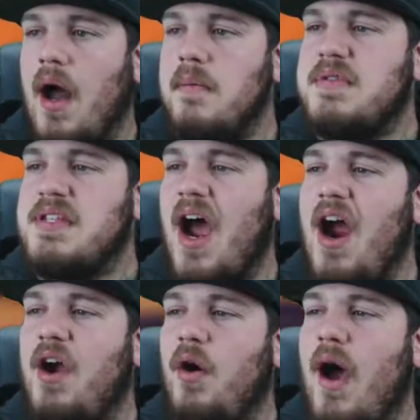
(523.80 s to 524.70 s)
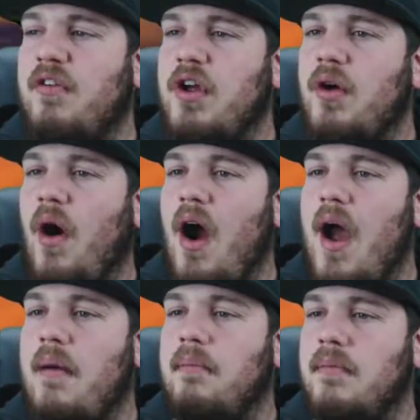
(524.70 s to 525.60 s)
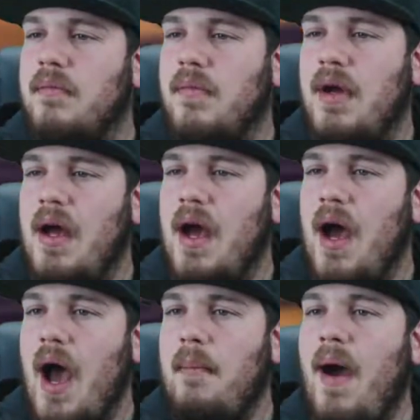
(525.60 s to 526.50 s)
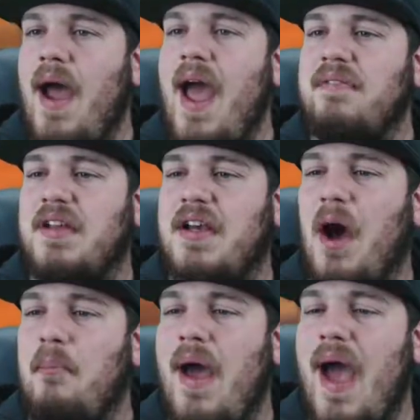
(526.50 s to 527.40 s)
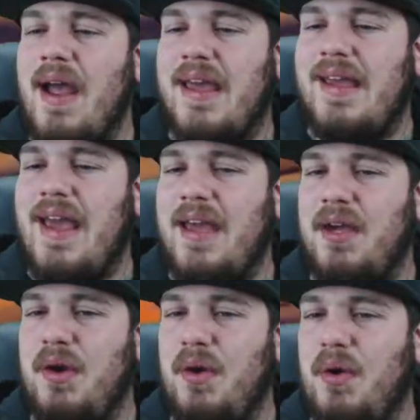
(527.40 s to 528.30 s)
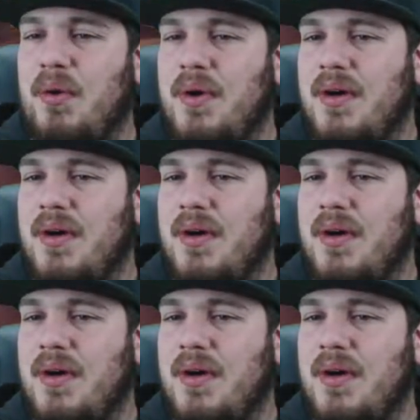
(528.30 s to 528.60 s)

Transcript: I'm sorry, whoever you are. I'm, I might have to come back and get you.